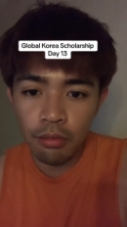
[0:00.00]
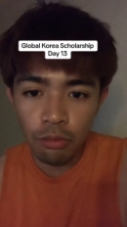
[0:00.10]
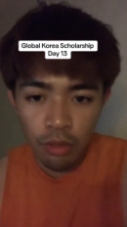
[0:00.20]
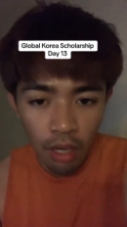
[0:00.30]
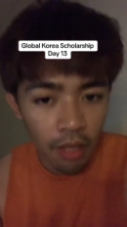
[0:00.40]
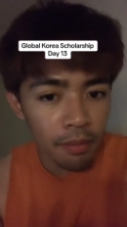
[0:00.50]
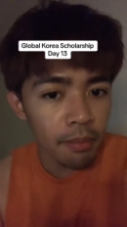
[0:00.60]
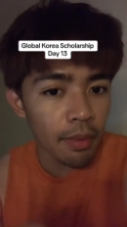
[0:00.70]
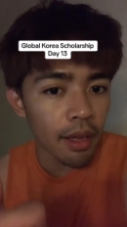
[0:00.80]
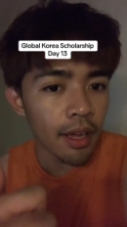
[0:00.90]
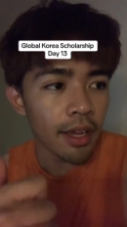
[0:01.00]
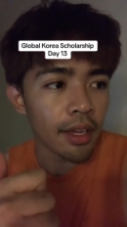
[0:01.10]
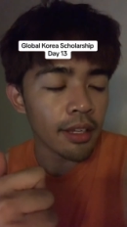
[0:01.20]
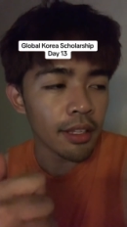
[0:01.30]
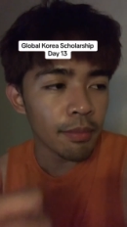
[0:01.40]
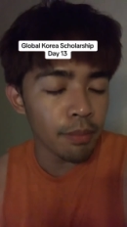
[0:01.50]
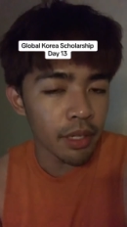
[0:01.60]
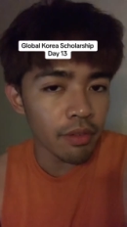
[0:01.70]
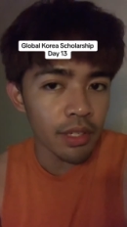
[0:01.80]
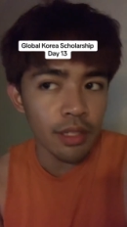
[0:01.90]
done by
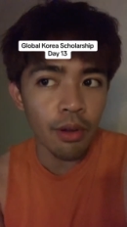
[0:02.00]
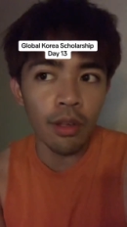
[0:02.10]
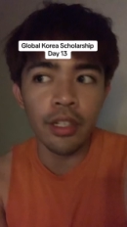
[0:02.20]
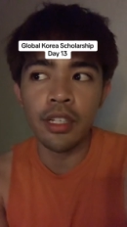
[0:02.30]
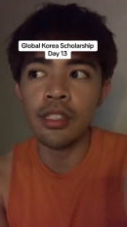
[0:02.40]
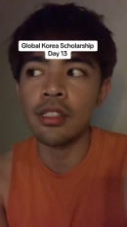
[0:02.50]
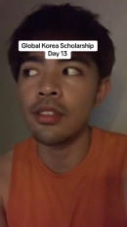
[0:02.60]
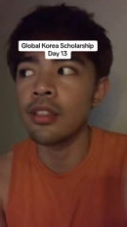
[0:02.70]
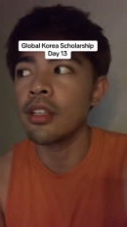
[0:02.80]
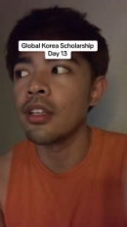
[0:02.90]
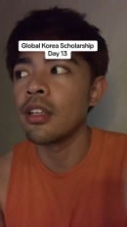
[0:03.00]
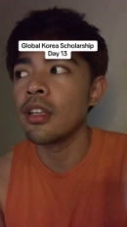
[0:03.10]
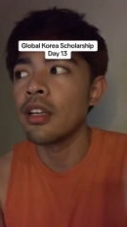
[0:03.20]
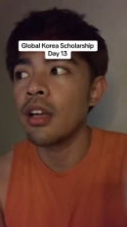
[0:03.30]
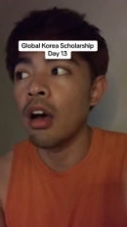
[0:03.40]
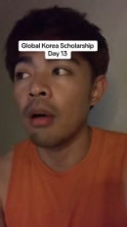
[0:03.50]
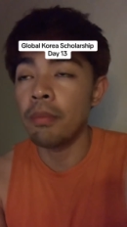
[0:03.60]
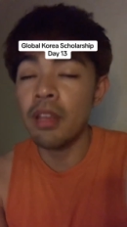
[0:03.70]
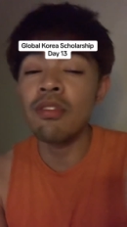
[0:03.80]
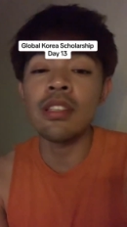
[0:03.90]
previous scholars,
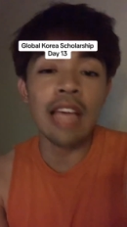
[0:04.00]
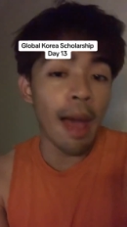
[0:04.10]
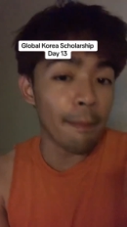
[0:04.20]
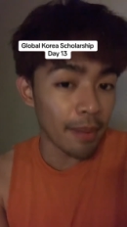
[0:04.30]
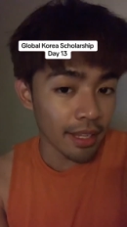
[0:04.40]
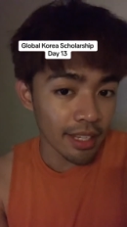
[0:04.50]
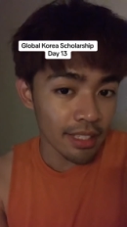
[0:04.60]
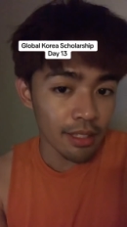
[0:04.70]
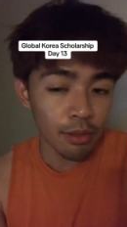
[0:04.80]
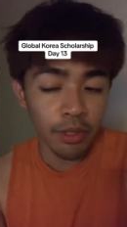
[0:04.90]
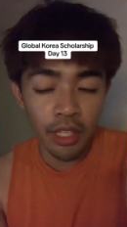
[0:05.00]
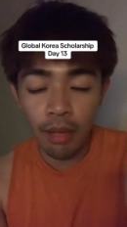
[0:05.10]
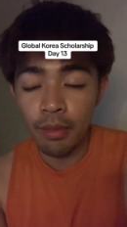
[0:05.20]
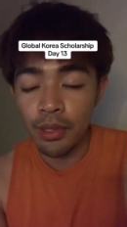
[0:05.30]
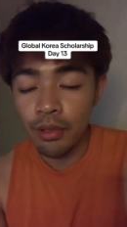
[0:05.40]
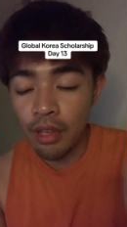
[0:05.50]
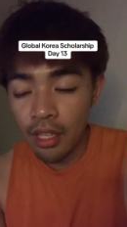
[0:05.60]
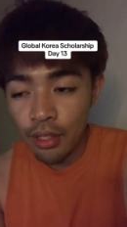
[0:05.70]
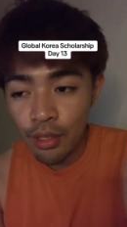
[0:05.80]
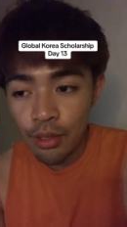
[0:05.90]
previous applicants who weren't able to get
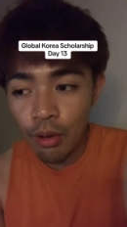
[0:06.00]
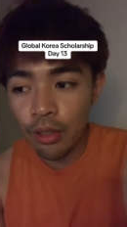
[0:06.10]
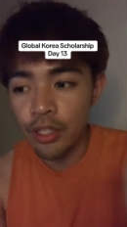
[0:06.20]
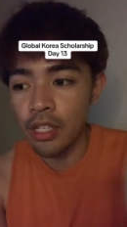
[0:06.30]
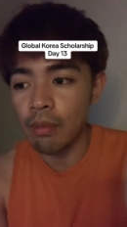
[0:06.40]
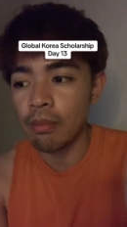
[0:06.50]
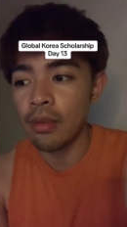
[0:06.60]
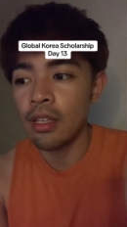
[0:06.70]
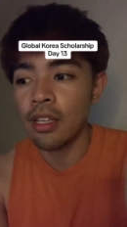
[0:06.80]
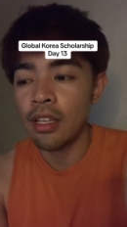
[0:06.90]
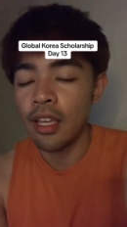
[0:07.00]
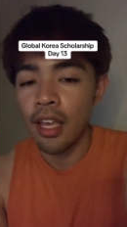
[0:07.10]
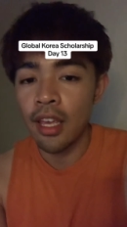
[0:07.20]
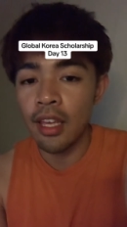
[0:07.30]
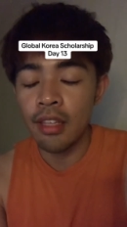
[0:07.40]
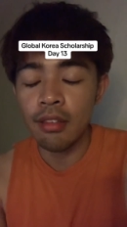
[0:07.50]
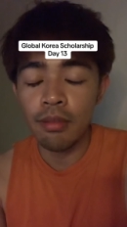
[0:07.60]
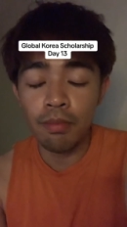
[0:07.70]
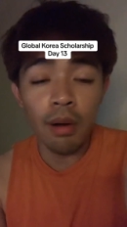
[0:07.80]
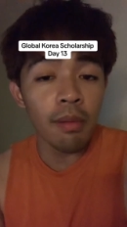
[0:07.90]
the scholarship. And
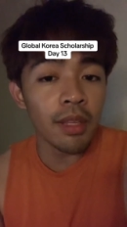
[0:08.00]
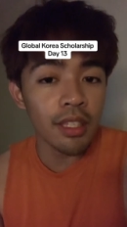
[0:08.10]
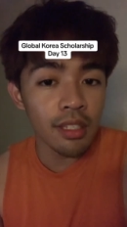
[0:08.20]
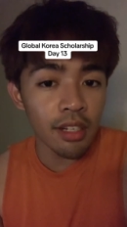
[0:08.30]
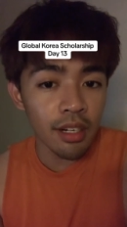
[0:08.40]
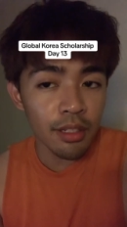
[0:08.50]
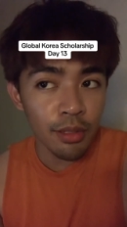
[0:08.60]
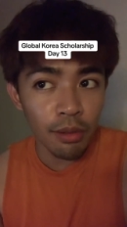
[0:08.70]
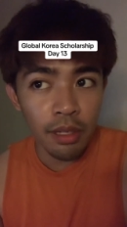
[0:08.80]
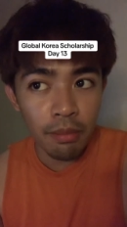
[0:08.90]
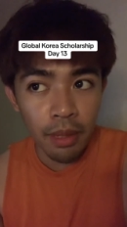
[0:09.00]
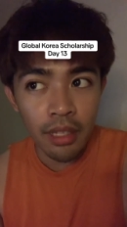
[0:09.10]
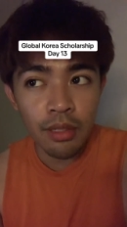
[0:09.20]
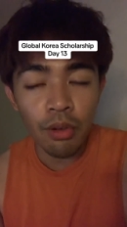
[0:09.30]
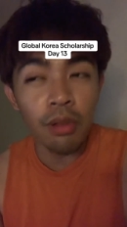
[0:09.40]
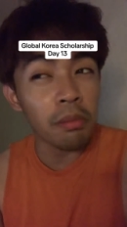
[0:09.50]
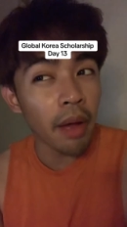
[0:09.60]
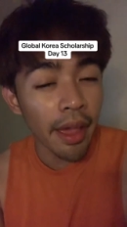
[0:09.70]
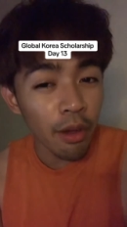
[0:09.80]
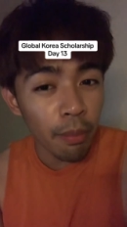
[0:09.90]
probably these are solely based on
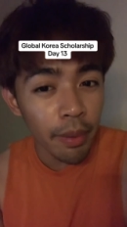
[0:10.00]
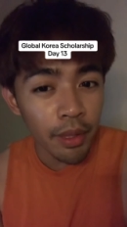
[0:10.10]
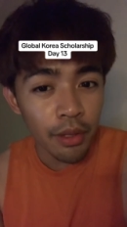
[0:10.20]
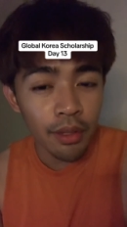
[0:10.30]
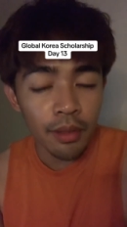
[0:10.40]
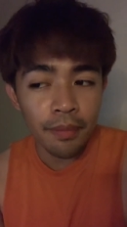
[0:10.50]
my opinion,